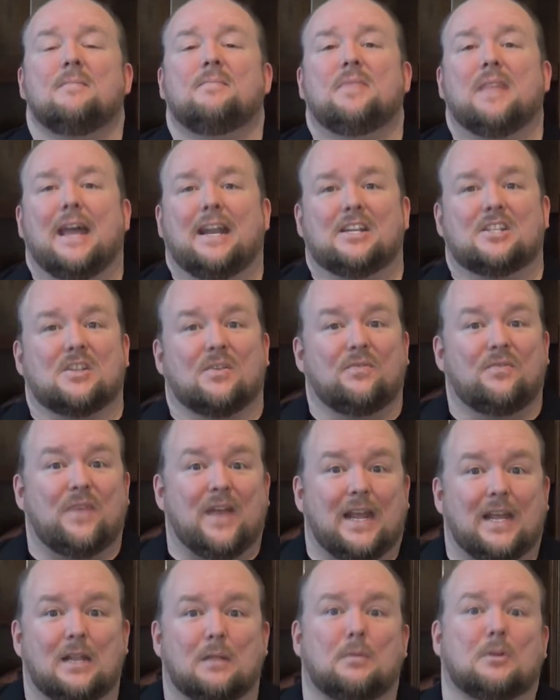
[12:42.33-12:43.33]
that is
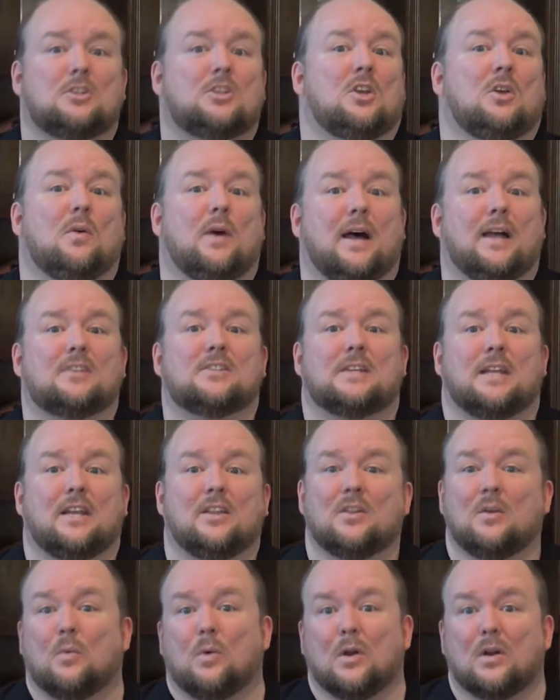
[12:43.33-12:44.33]
available to us
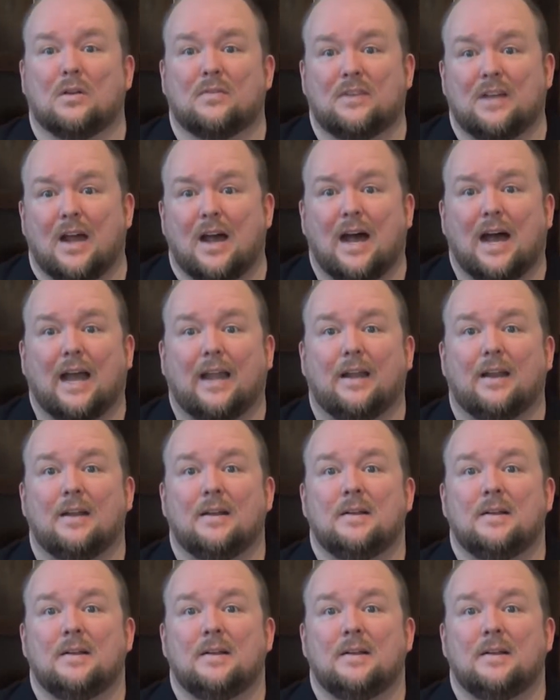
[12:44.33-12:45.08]
in the Word of God.